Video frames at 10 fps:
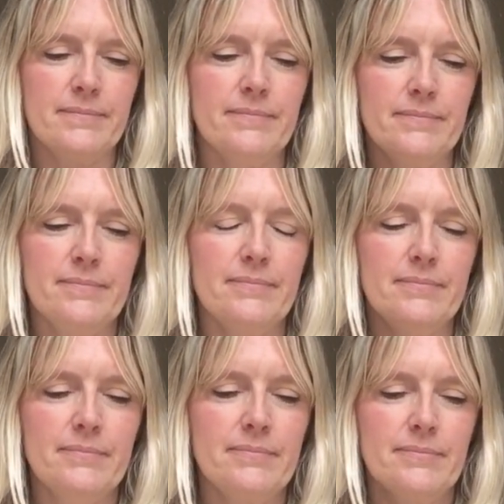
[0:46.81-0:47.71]

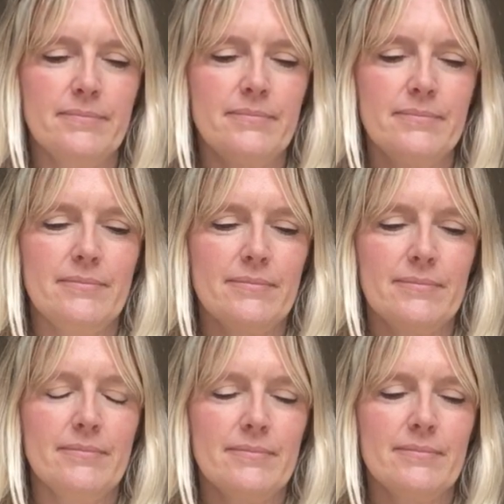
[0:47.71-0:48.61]

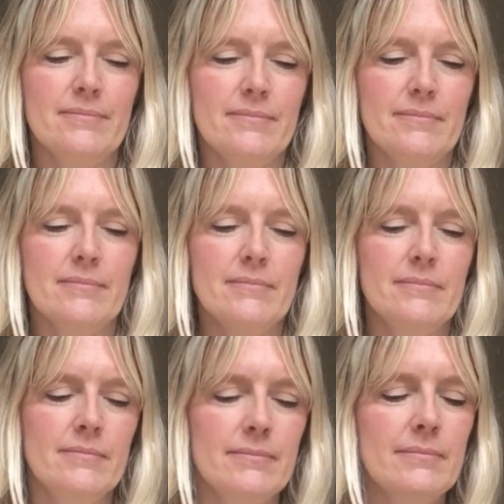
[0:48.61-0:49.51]

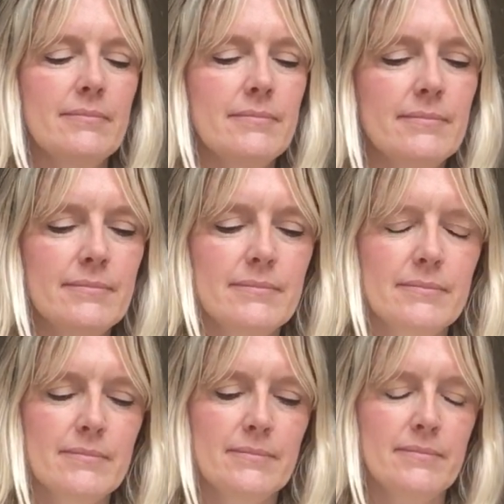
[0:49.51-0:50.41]

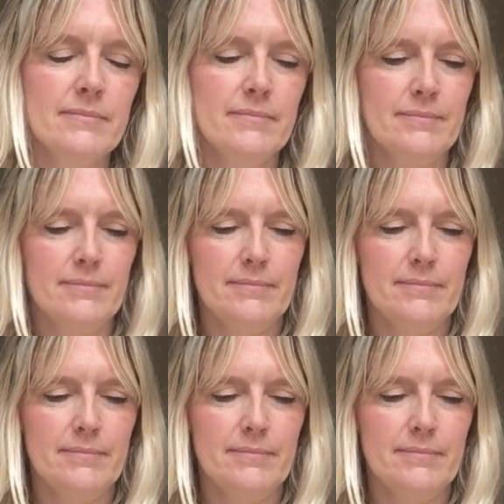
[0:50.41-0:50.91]
[no speech]